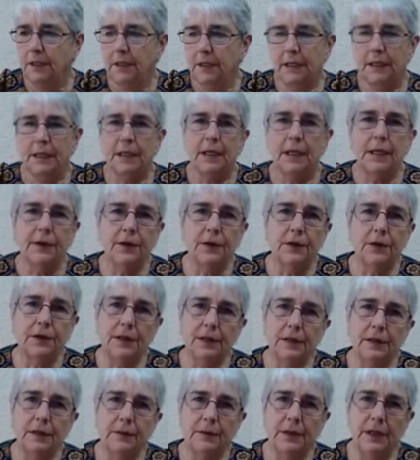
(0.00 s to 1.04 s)
A third
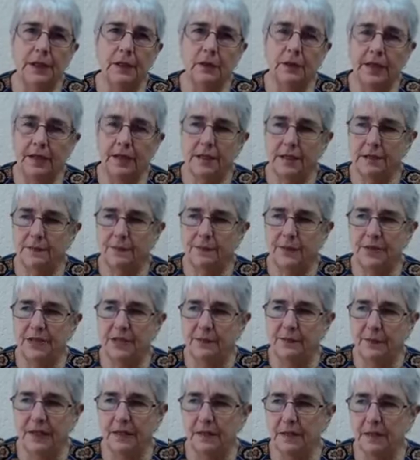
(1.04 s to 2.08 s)
thing that we look at is
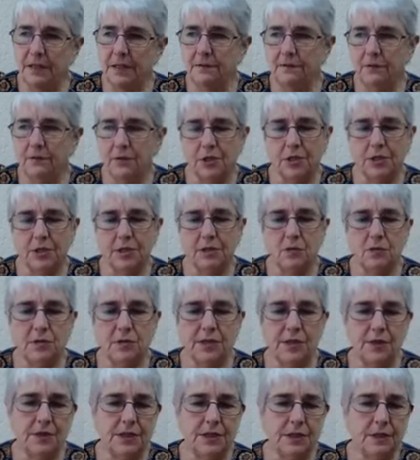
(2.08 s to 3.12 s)
perspective, which is
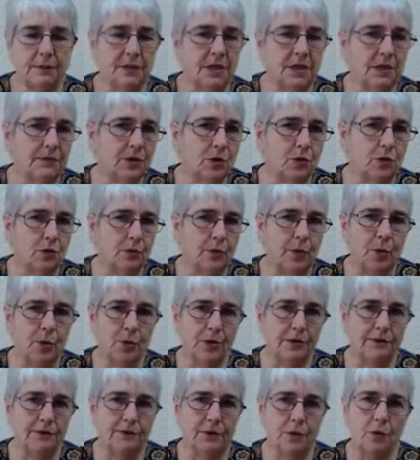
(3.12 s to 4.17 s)
also sometimes called
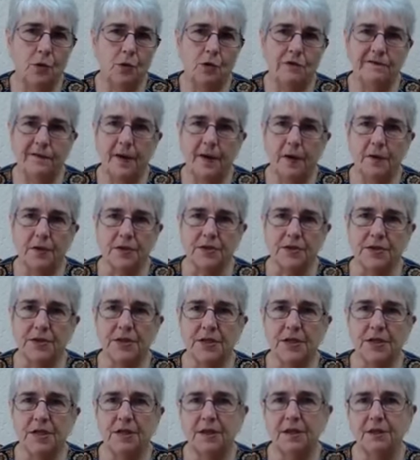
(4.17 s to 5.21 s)
point of view or focus,
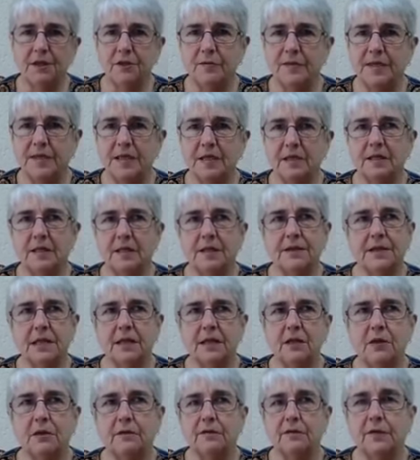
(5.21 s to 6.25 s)
and it helps us to
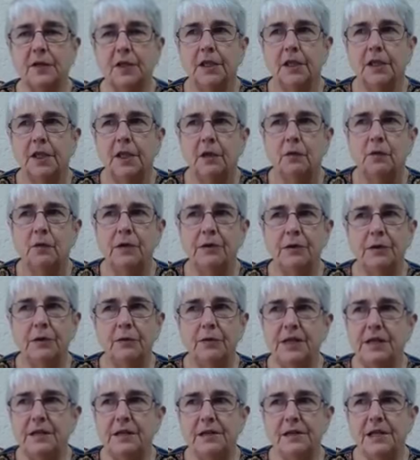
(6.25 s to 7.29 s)
think of, when we're
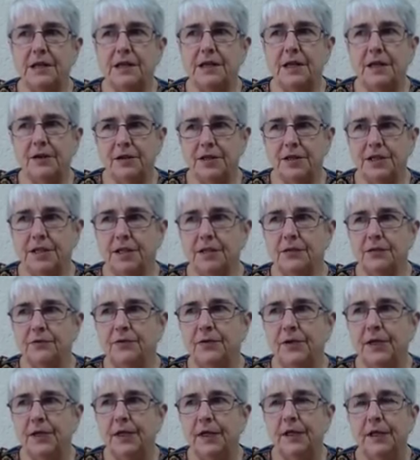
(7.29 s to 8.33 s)
reading the
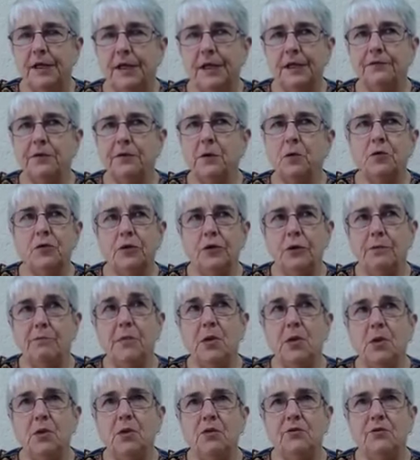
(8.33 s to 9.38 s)
narrative, if it were a
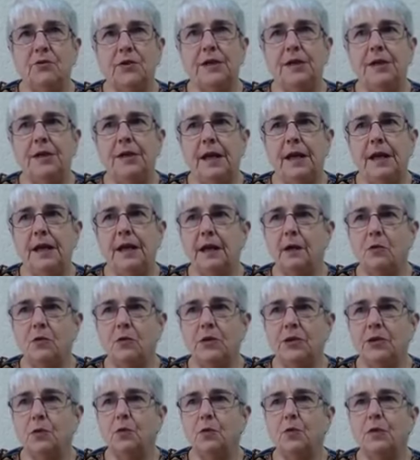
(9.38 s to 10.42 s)
movie,
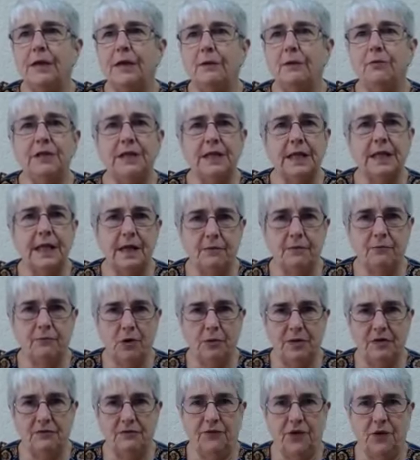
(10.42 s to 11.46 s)
where would the camera
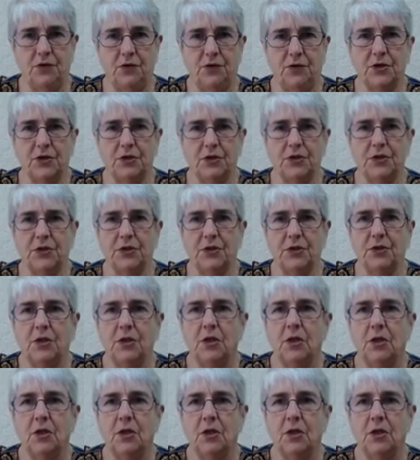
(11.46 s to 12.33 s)
be focused?